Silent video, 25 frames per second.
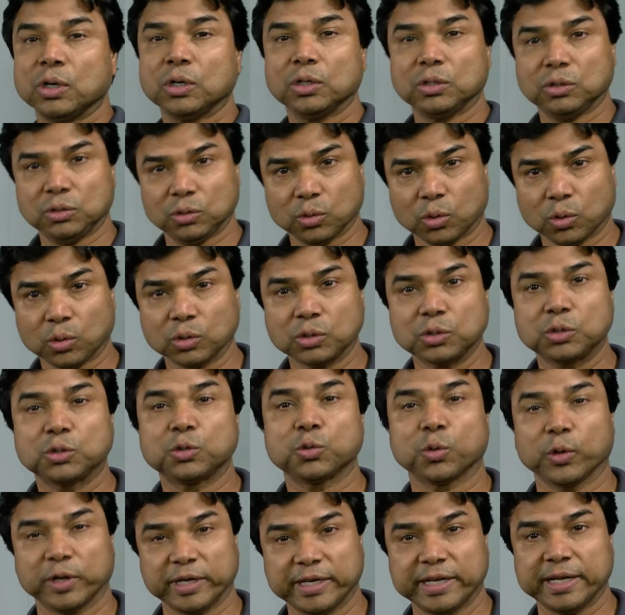Note
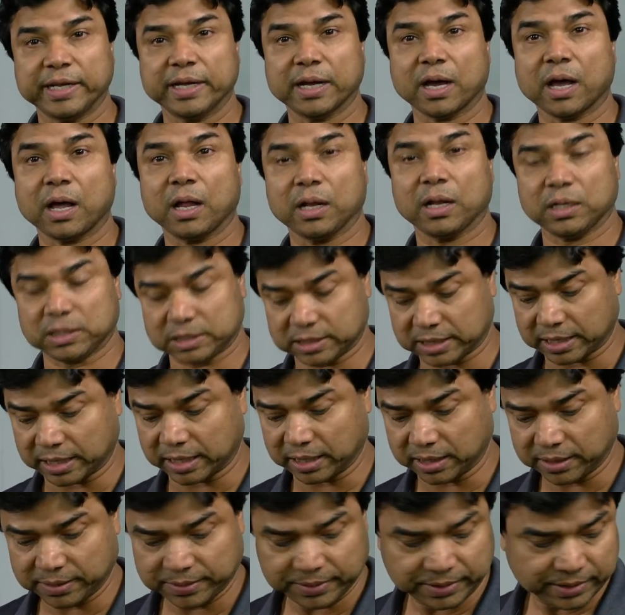20
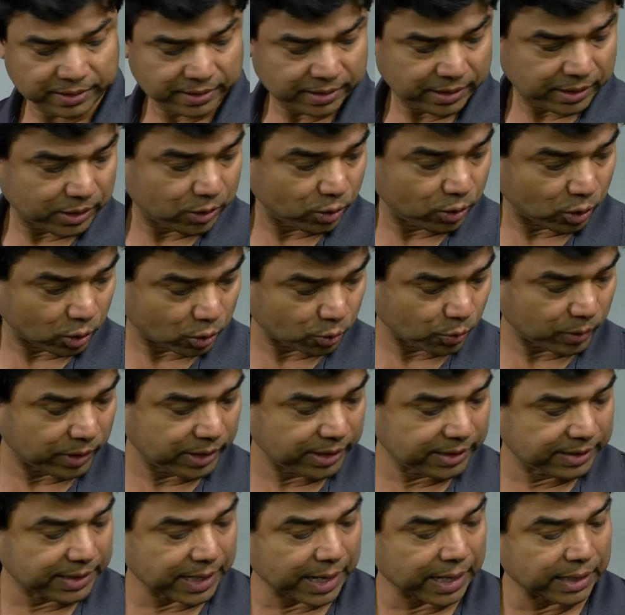Ultra. Not
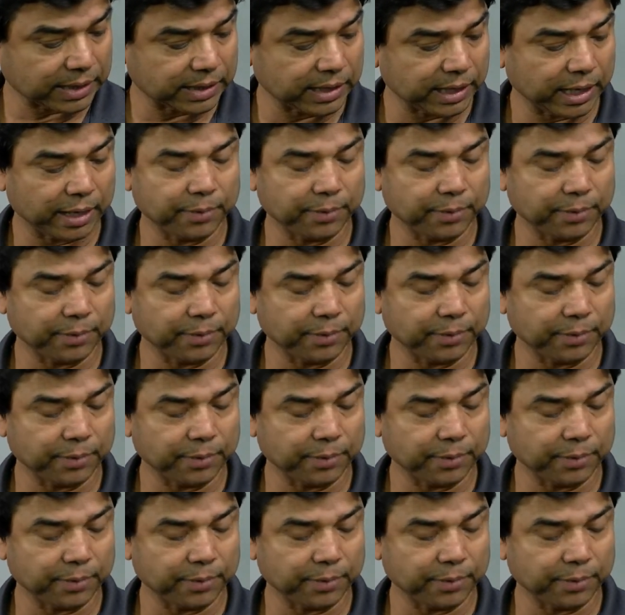only that,